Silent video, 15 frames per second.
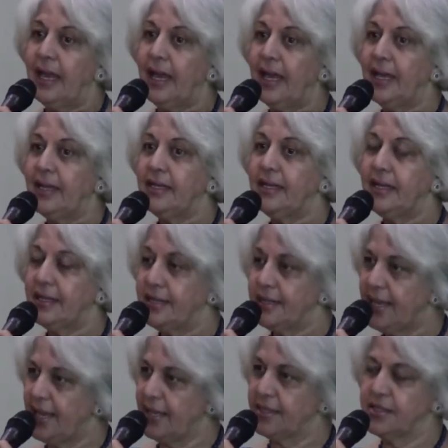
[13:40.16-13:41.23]
And
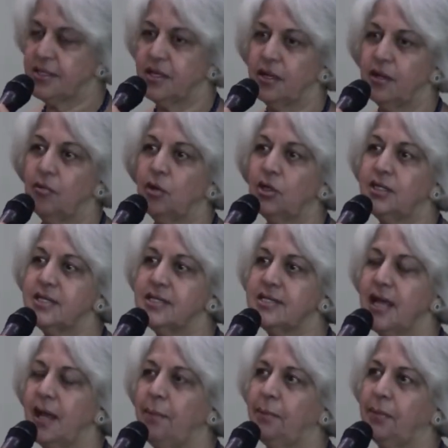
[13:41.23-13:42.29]
yet, what has
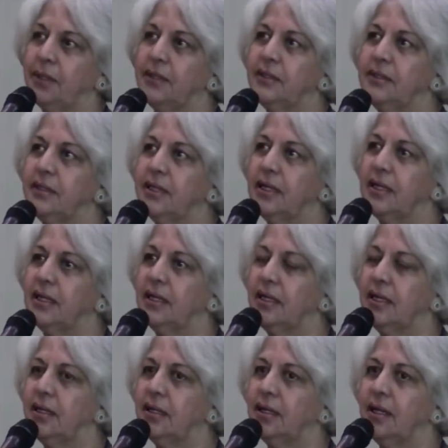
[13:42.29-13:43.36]
happened,
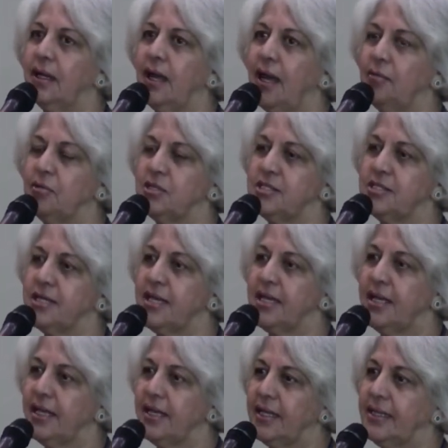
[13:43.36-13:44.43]
I would say,
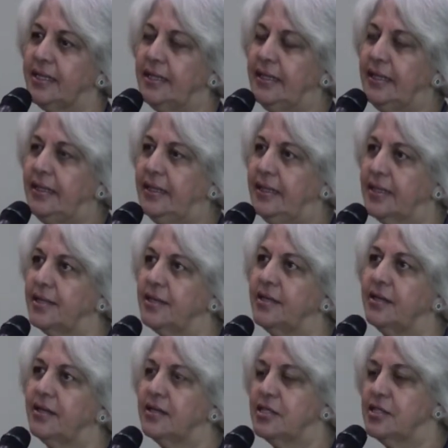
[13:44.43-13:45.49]
in the
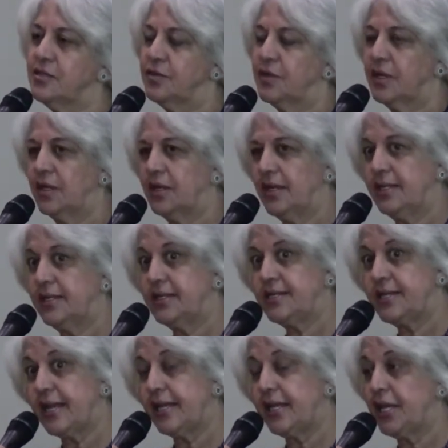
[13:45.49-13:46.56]
years, in the
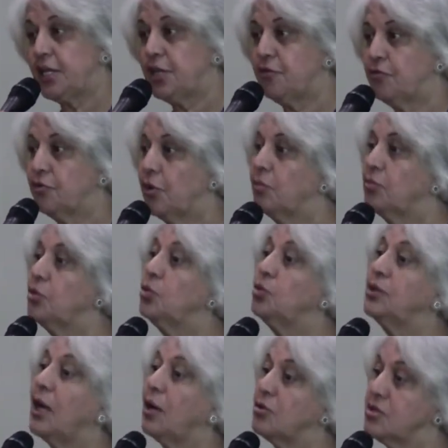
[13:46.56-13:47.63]
decade from
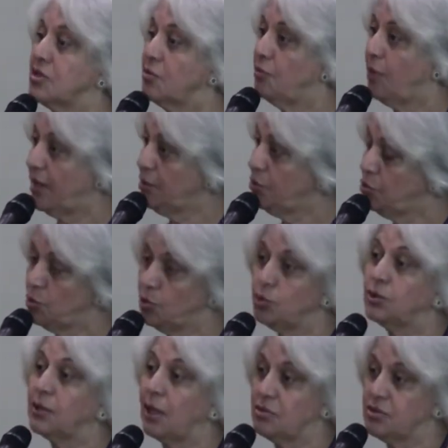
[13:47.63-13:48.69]
2001
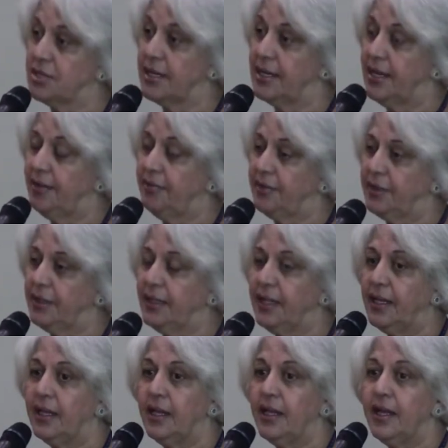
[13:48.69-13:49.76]
to
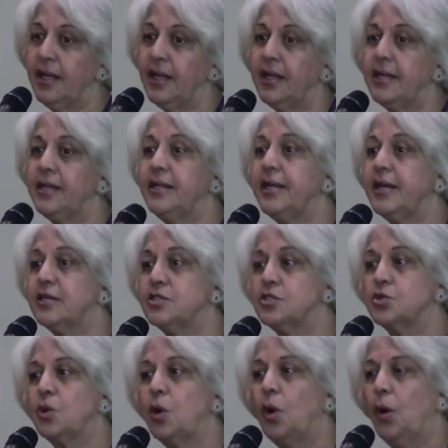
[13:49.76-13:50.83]
2011, India
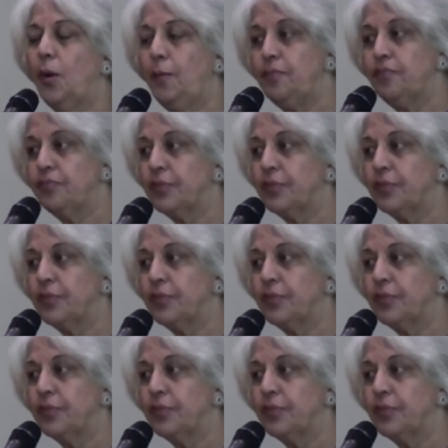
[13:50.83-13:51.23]
saw